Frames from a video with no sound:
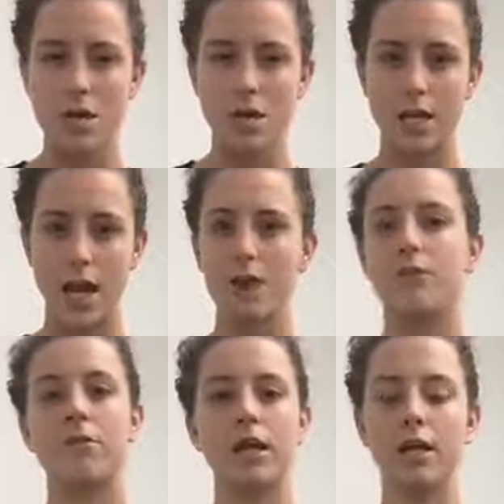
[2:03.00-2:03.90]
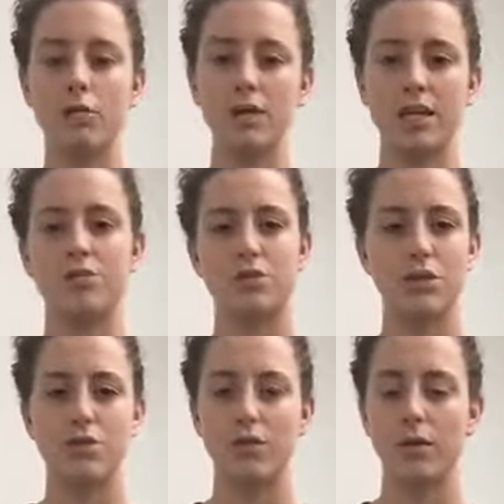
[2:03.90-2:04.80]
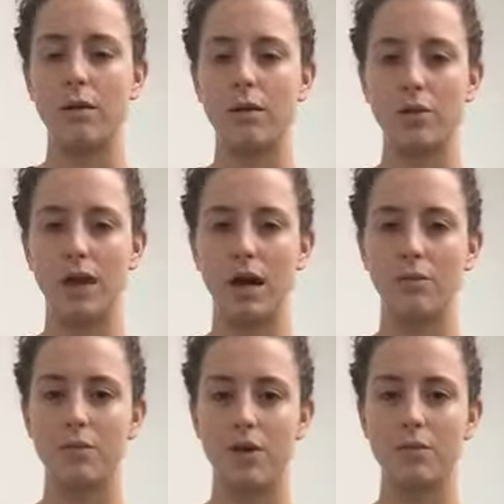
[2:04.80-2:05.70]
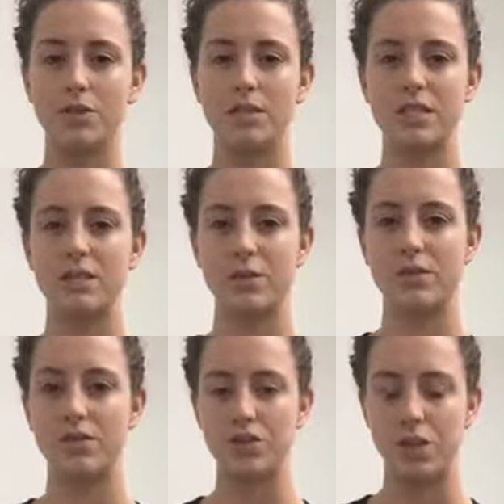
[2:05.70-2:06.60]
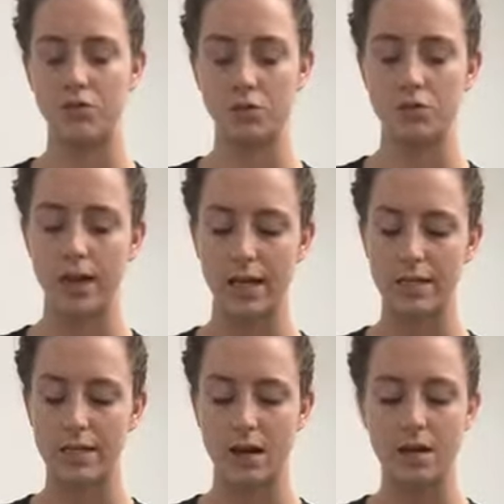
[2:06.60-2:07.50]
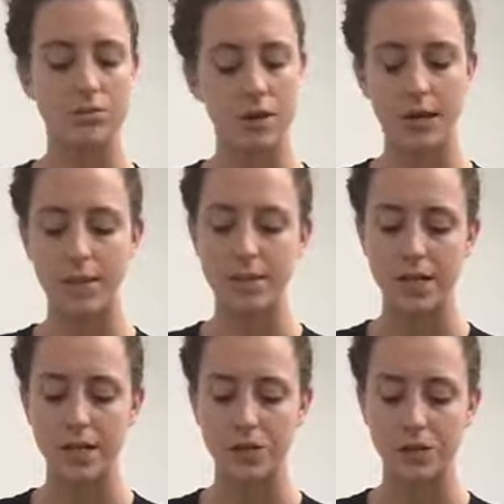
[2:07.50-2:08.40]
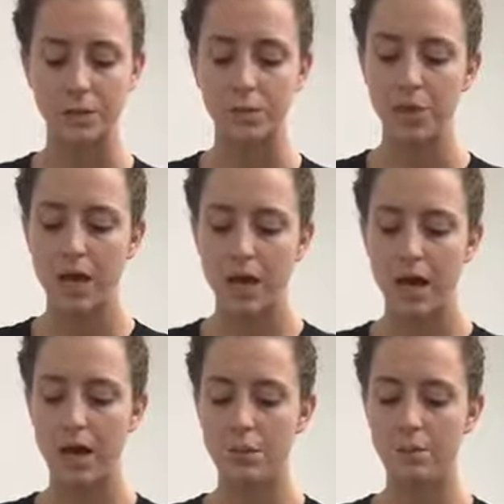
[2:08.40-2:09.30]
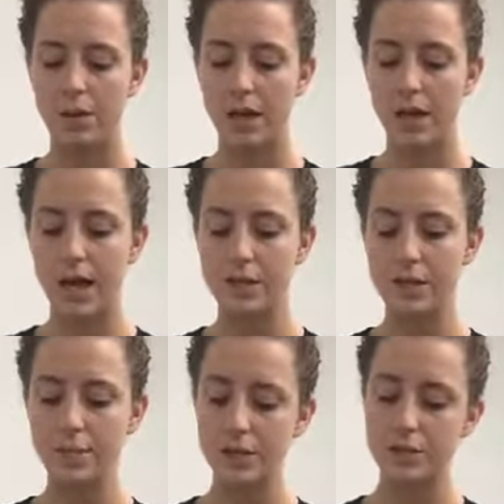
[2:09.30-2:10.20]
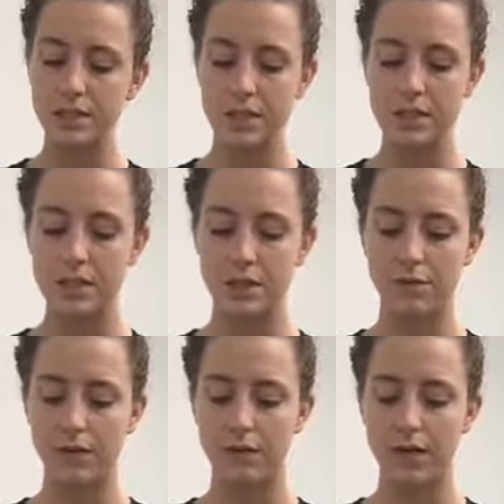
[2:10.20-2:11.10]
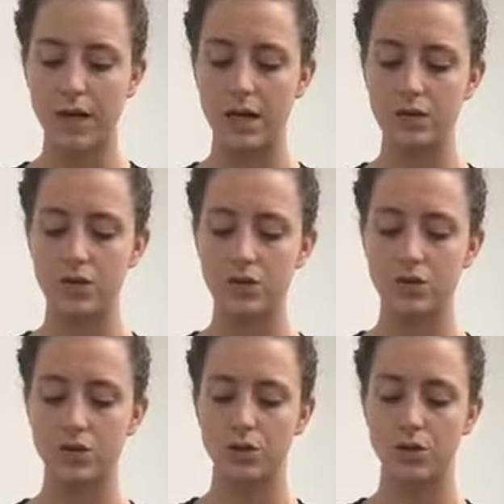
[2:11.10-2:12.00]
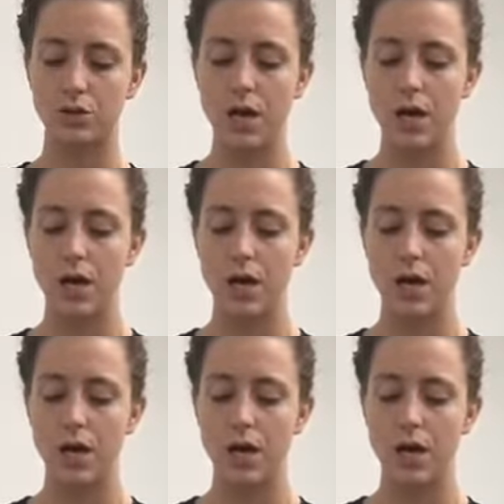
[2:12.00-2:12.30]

gathering what these results for, would come from, just as a bit of a general exercise recommendation. Um, it had some interesting stuff in regards to